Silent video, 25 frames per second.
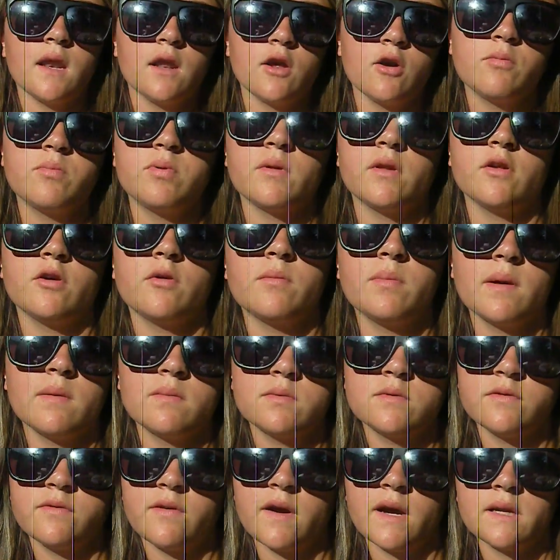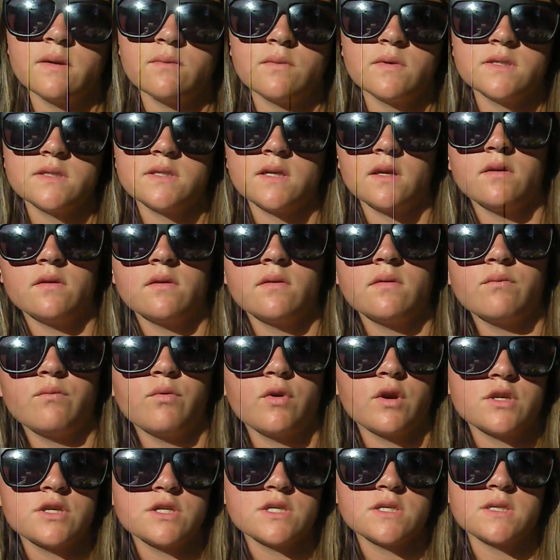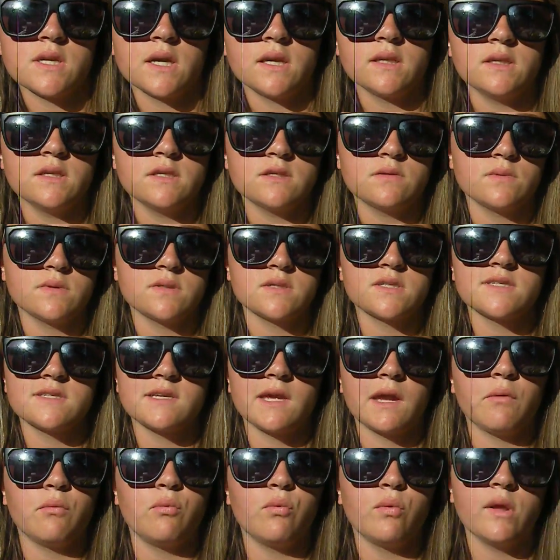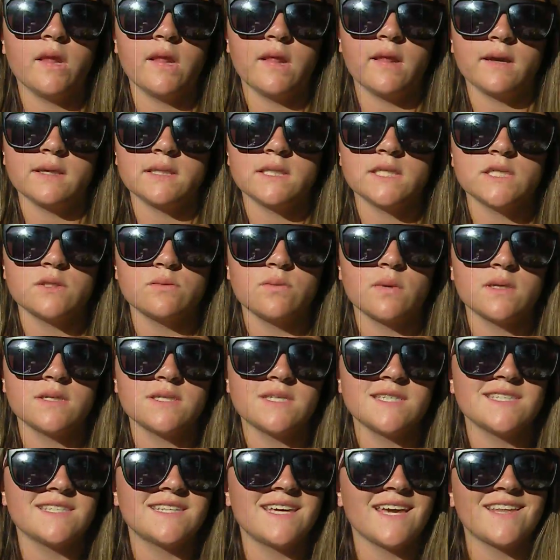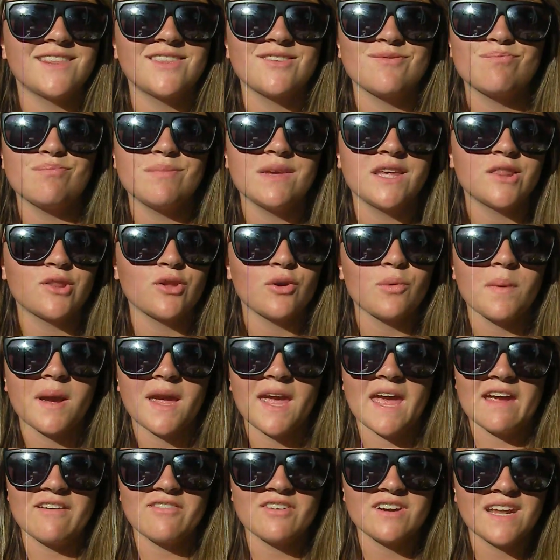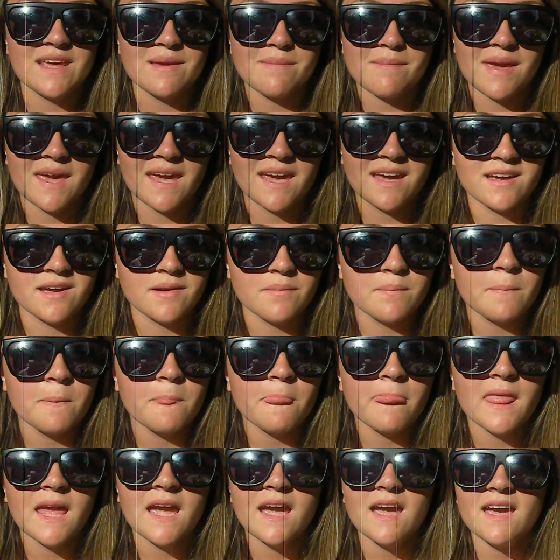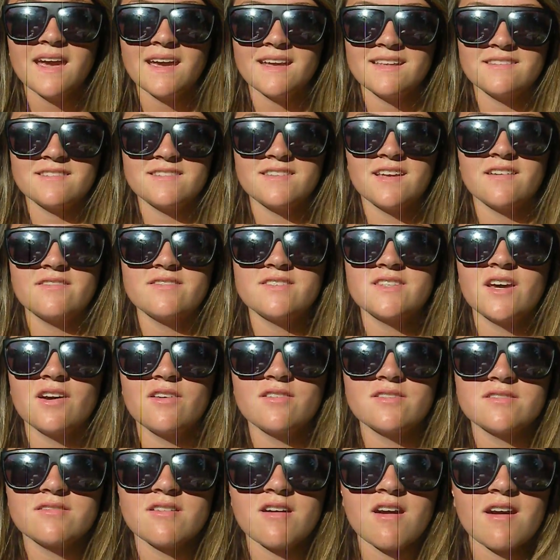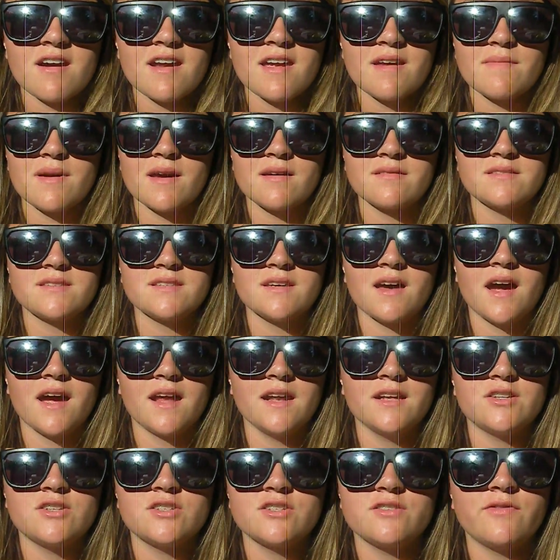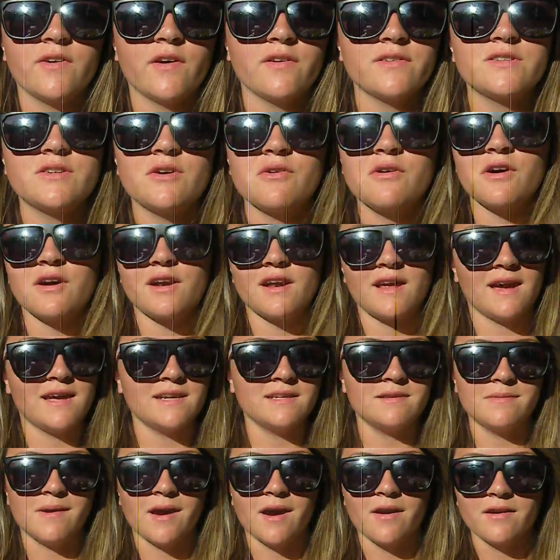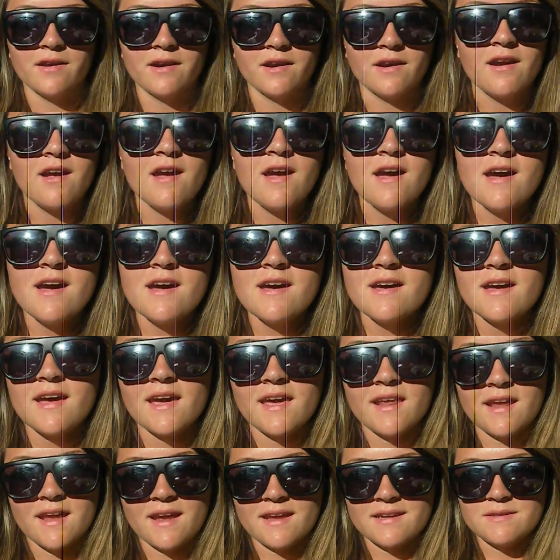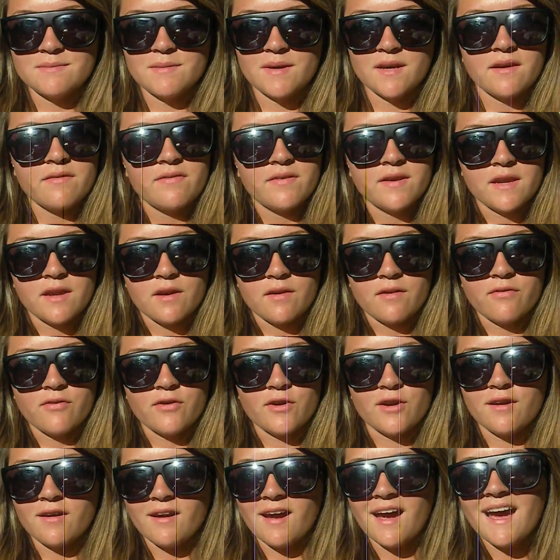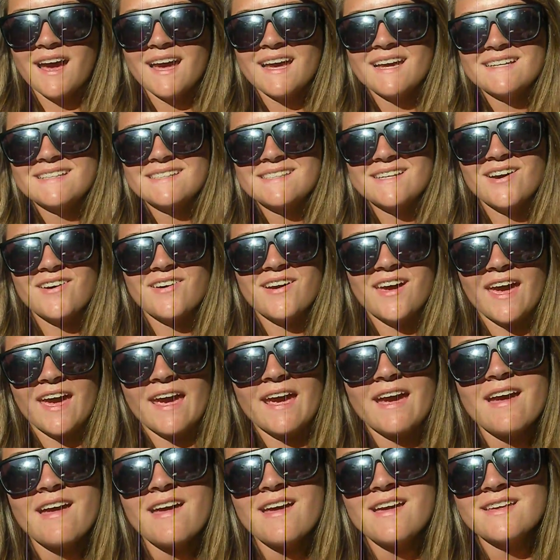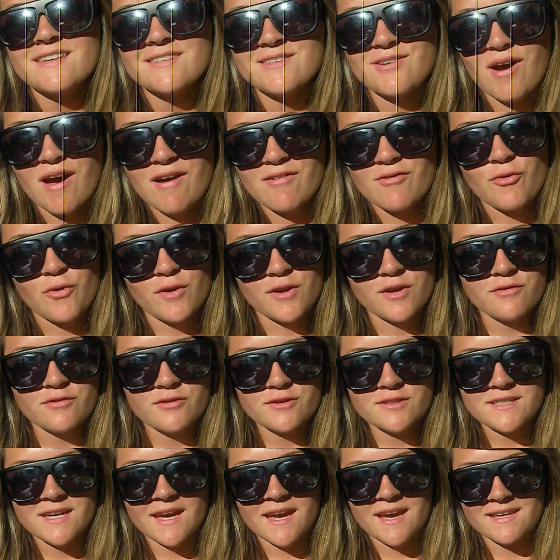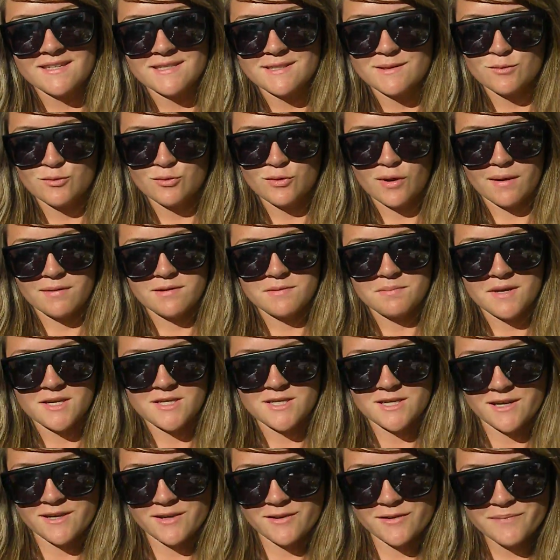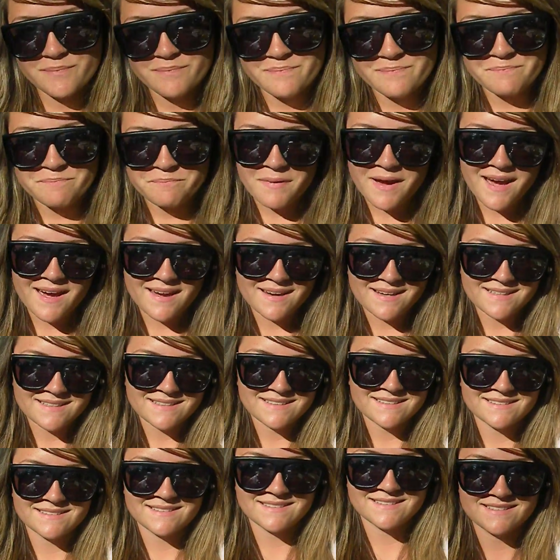and I hope that you'll be able to find ones that work just like these ones, because I really like these ones. These get me through my everyday makeup and stuff, so sorry I'm outside. It just felt so good I had to be out here, and I had to make a video for you guys. Okay, so have a wonderful day, and subscribe to my channel. Bye!